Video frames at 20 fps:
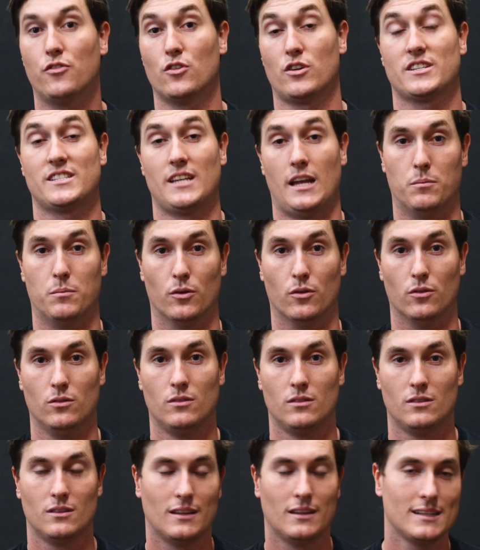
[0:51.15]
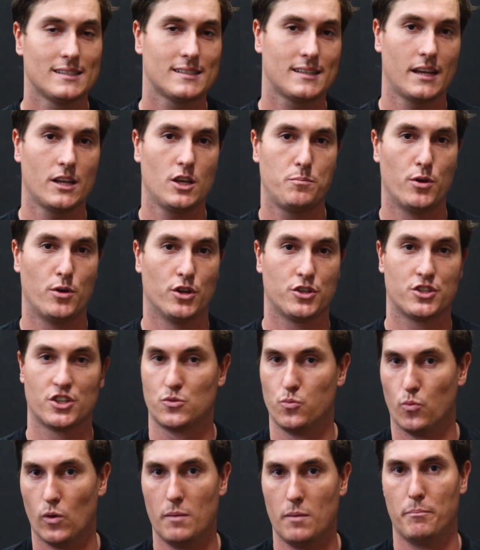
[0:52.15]
For example, let's say you
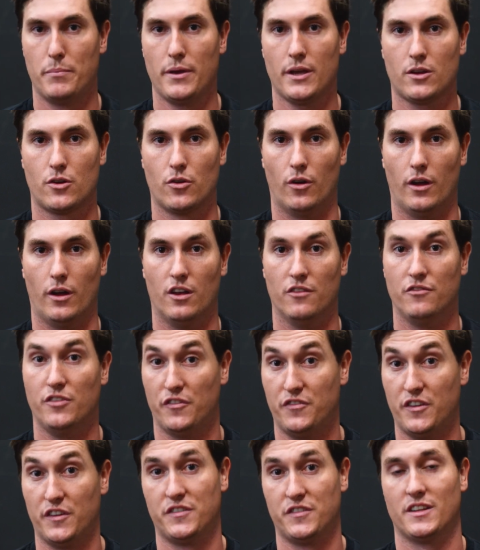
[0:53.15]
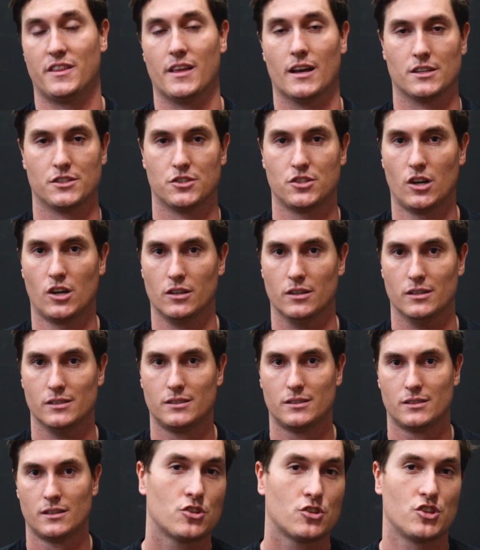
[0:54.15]
purchased one Bitcoin for
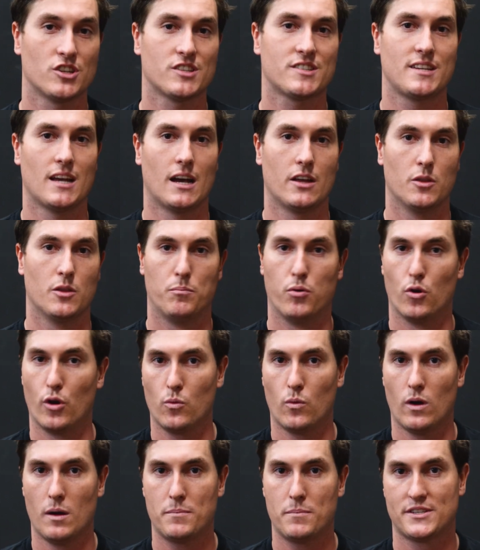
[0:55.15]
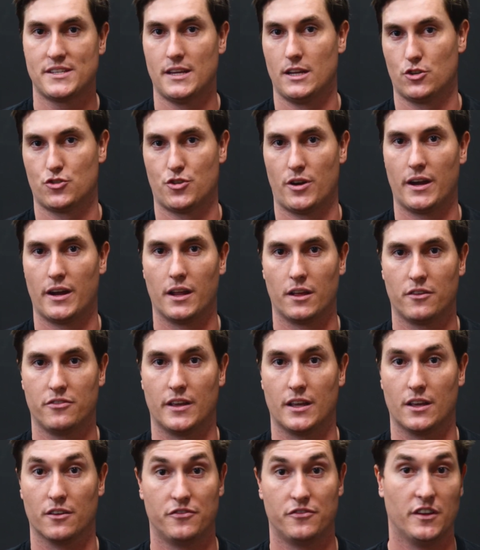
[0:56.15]
$50,000. Just add the 0.1% trading
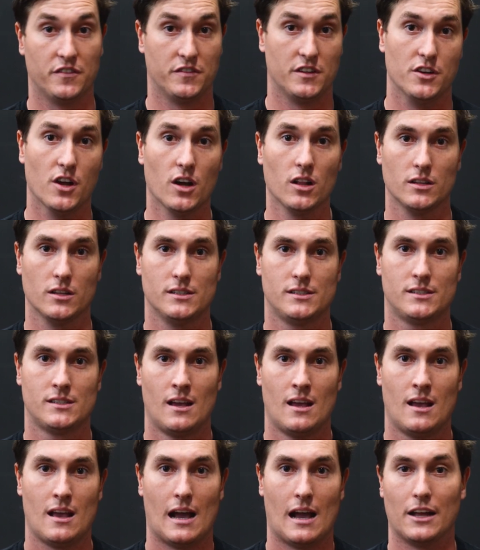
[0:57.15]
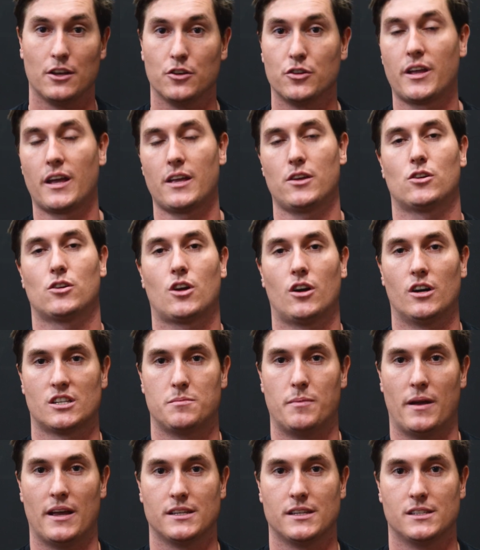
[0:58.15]
fee of $50, and you'll get your
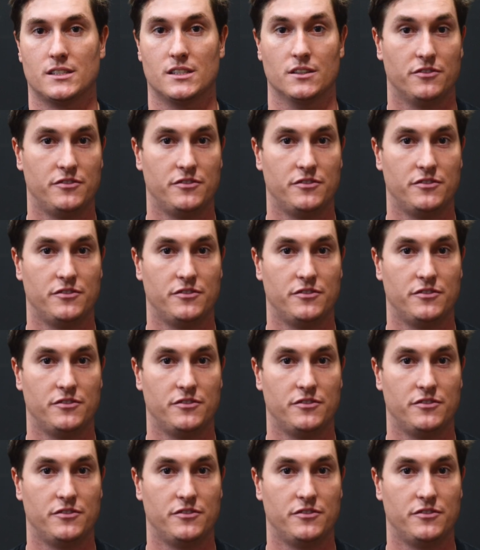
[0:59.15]
cost basis of